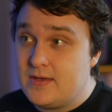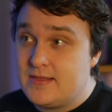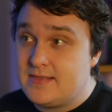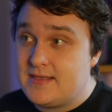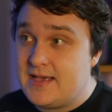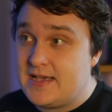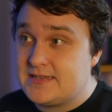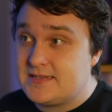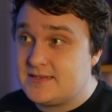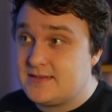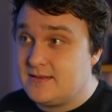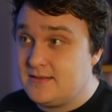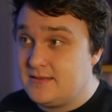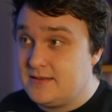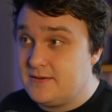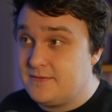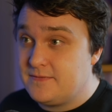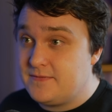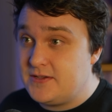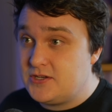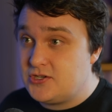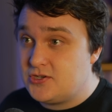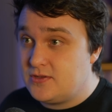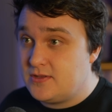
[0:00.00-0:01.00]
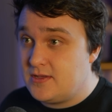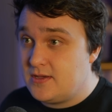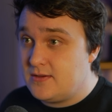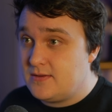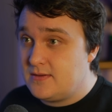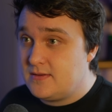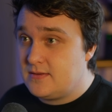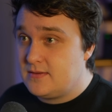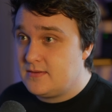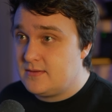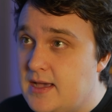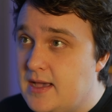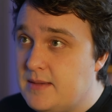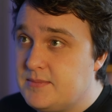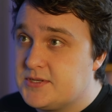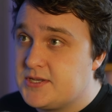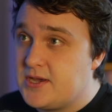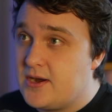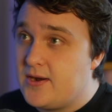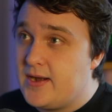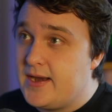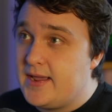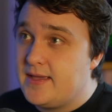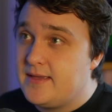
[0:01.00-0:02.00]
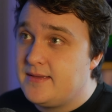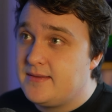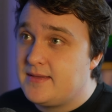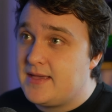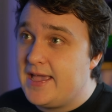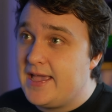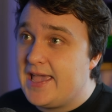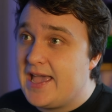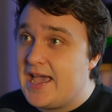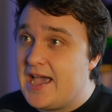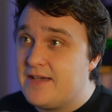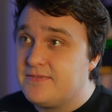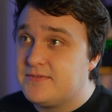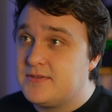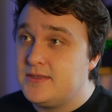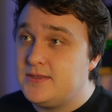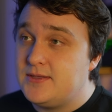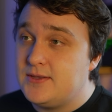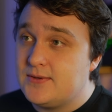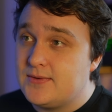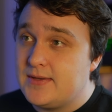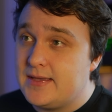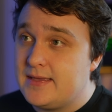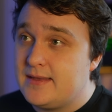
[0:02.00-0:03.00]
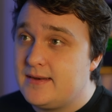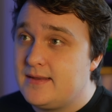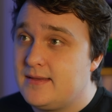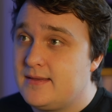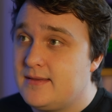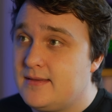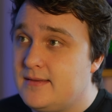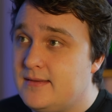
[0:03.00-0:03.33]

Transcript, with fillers: One last little feature though. I'm sorry, I have to do it.